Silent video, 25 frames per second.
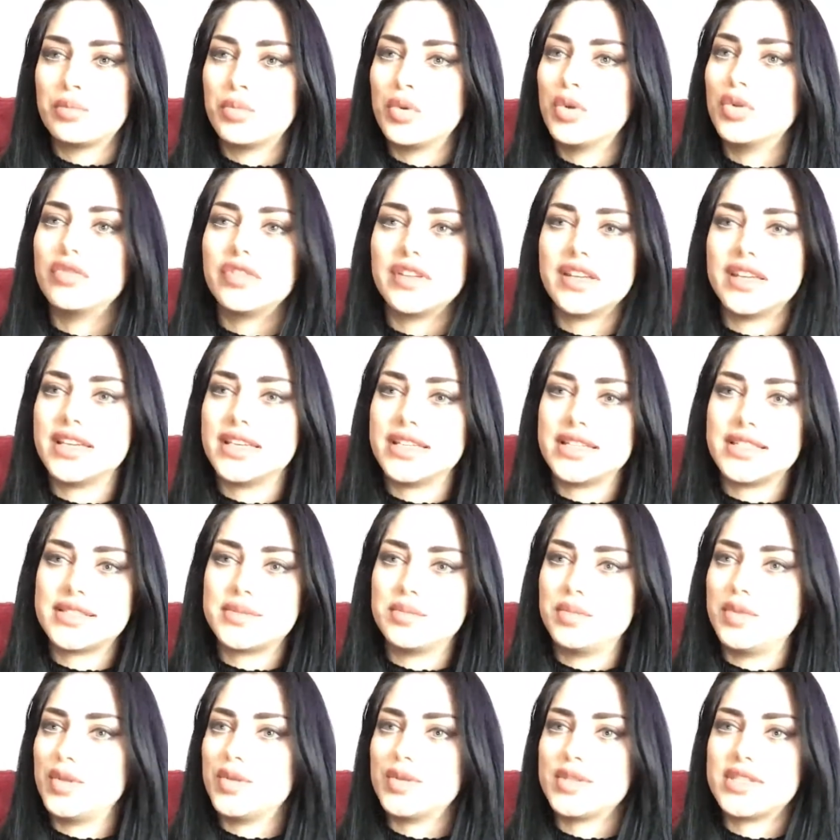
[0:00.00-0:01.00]
movies,
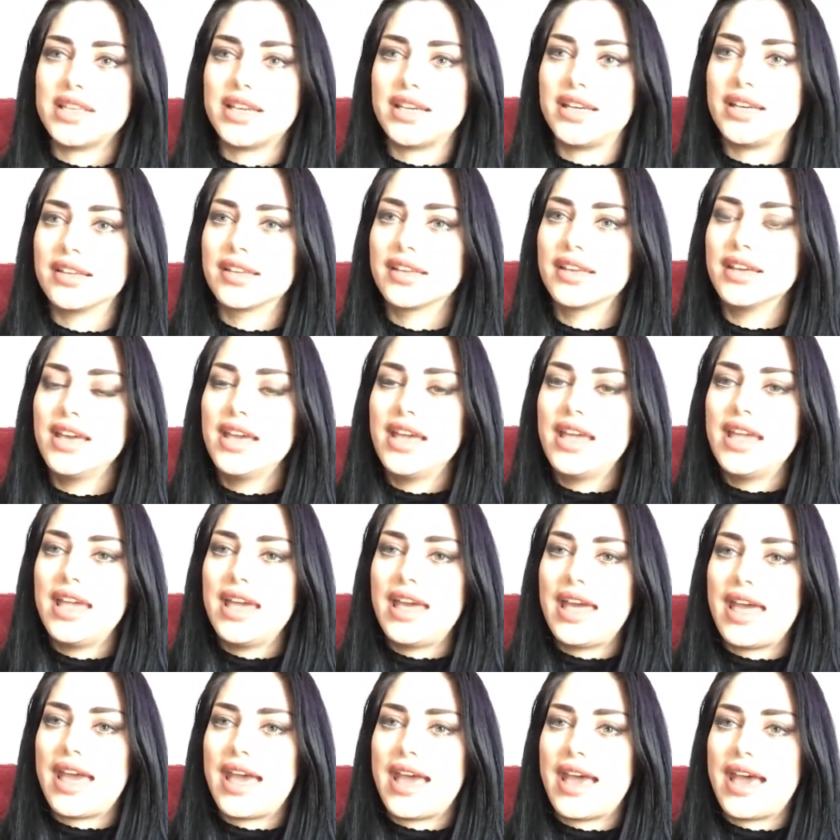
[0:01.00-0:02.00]
music,
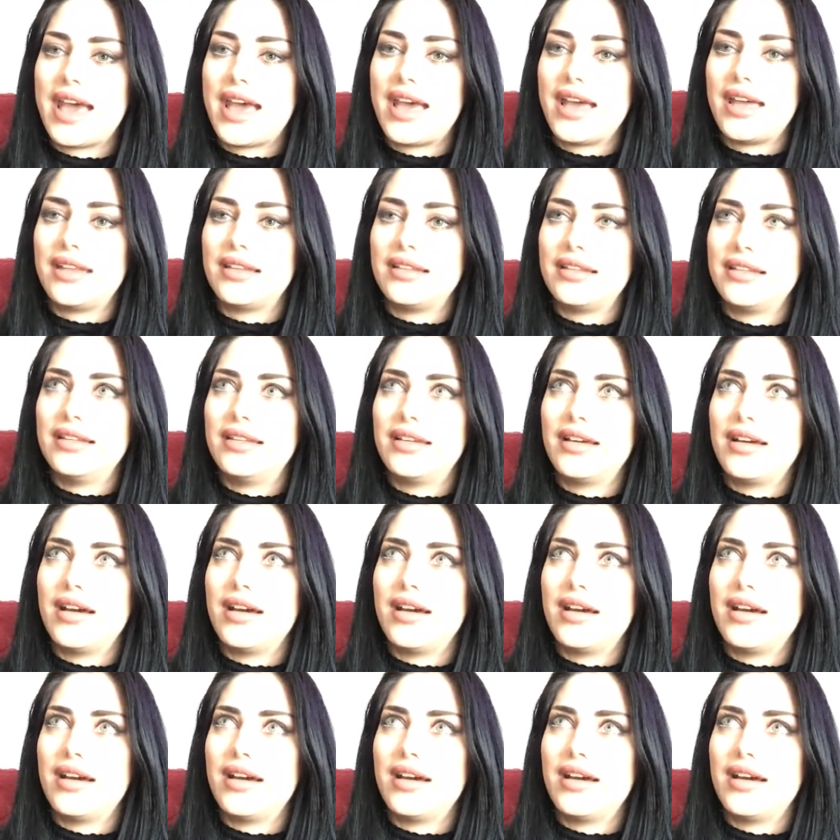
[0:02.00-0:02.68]
and